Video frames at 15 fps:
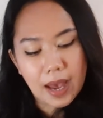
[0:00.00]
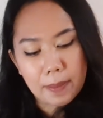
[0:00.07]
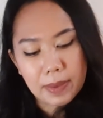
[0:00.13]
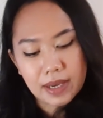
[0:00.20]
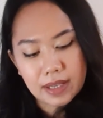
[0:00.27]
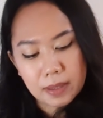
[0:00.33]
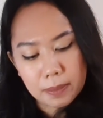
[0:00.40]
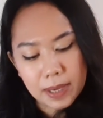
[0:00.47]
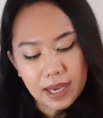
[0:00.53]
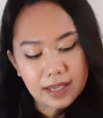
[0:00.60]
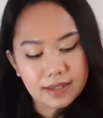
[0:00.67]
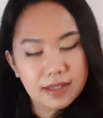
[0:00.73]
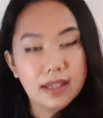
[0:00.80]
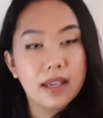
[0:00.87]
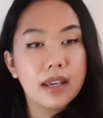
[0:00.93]
what happened in the
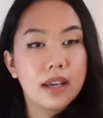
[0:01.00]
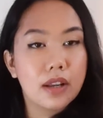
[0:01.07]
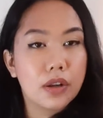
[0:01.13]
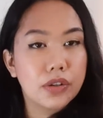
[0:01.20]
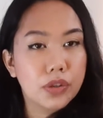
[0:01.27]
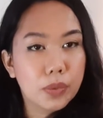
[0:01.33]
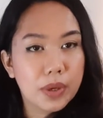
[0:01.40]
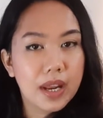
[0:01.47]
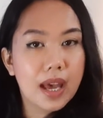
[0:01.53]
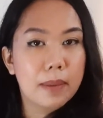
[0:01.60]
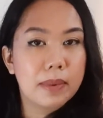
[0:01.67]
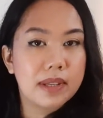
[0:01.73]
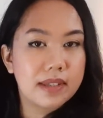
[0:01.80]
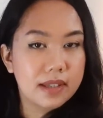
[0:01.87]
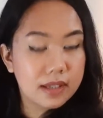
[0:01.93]
past and also what
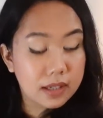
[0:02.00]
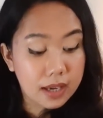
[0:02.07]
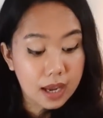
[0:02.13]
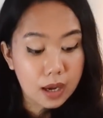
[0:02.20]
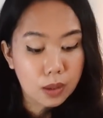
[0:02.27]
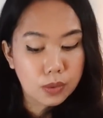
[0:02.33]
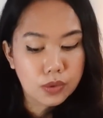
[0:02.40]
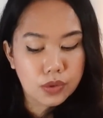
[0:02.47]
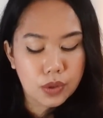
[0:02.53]
happens in the now.